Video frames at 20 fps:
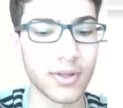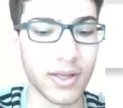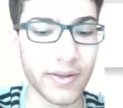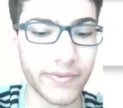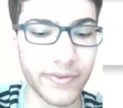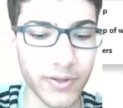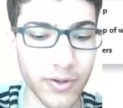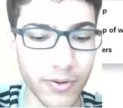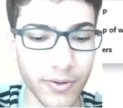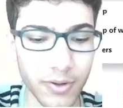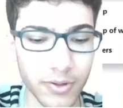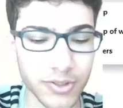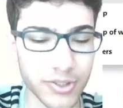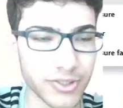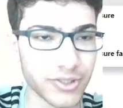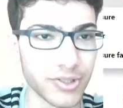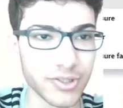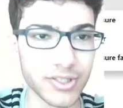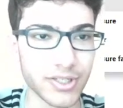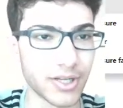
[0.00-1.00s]
If you don't know,
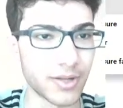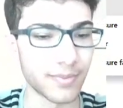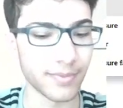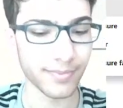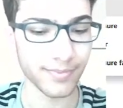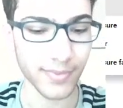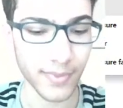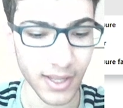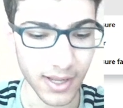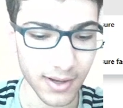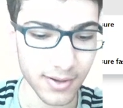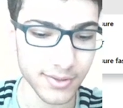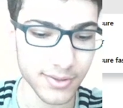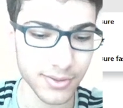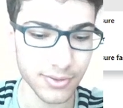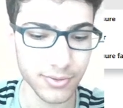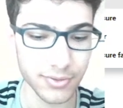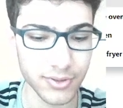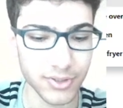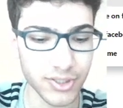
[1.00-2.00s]
just search it up. How
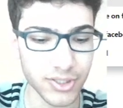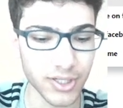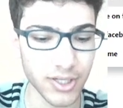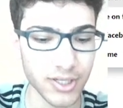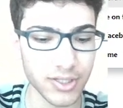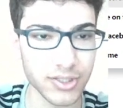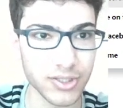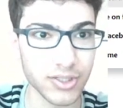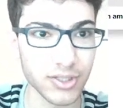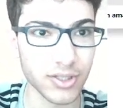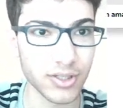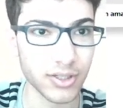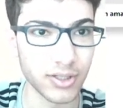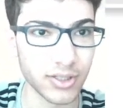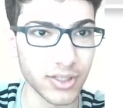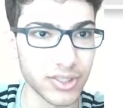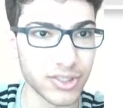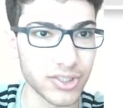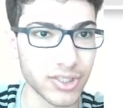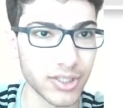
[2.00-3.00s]
to change
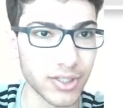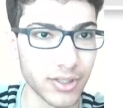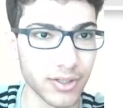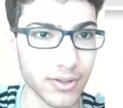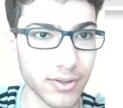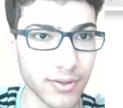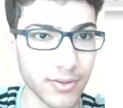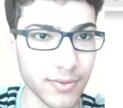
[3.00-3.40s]
collision